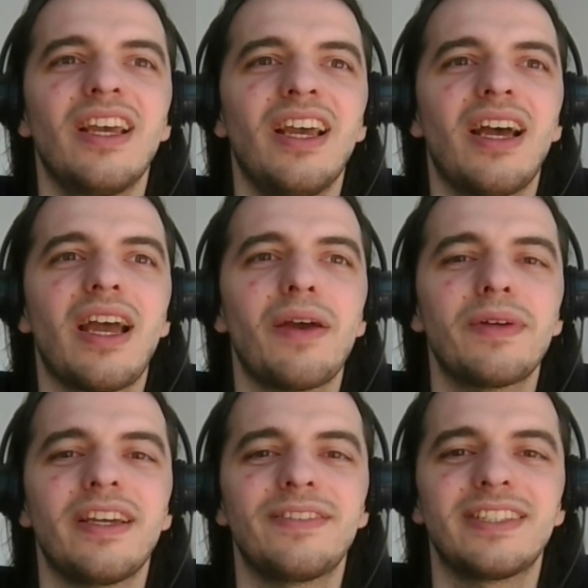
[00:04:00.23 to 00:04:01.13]
I would
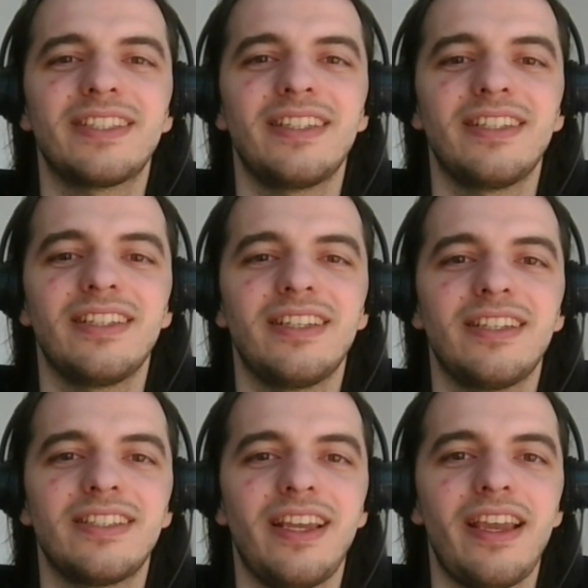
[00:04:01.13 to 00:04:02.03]
have to say that it
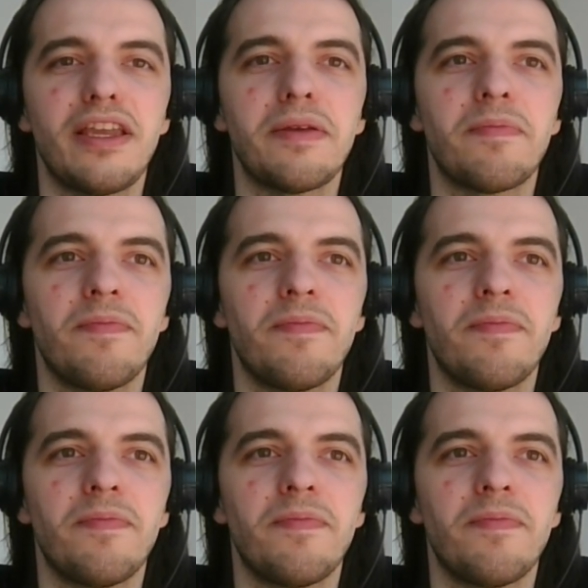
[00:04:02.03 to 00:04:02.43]
is a